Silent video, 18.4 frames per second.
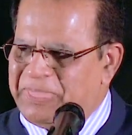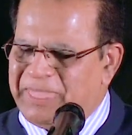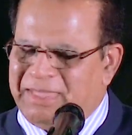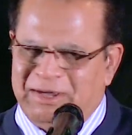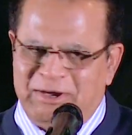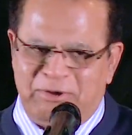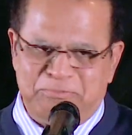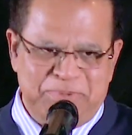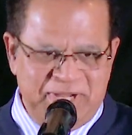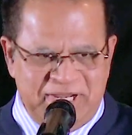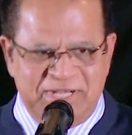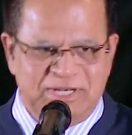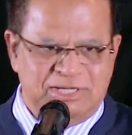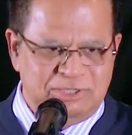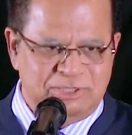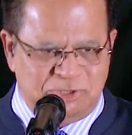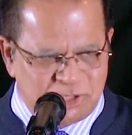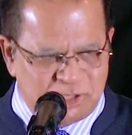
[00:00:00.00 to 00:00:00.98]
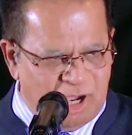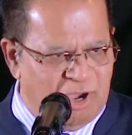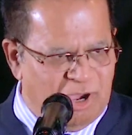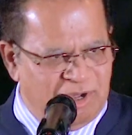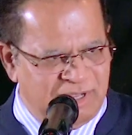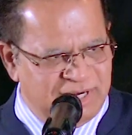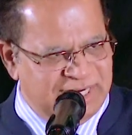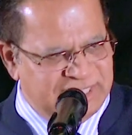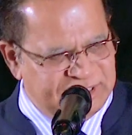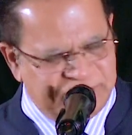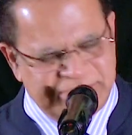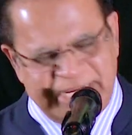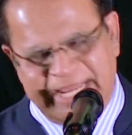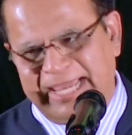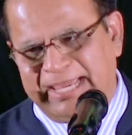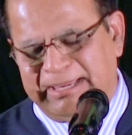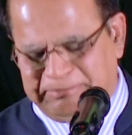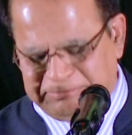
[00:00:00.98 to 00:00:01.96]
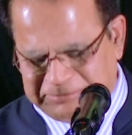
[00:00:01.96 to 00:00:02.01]
Uh, Peter, John, and
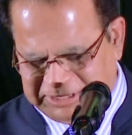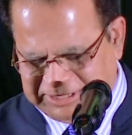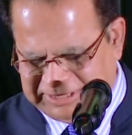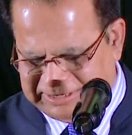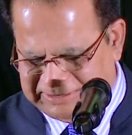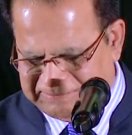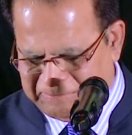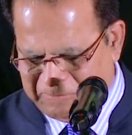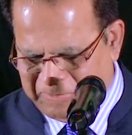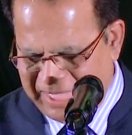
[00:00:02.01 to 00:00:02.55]
James.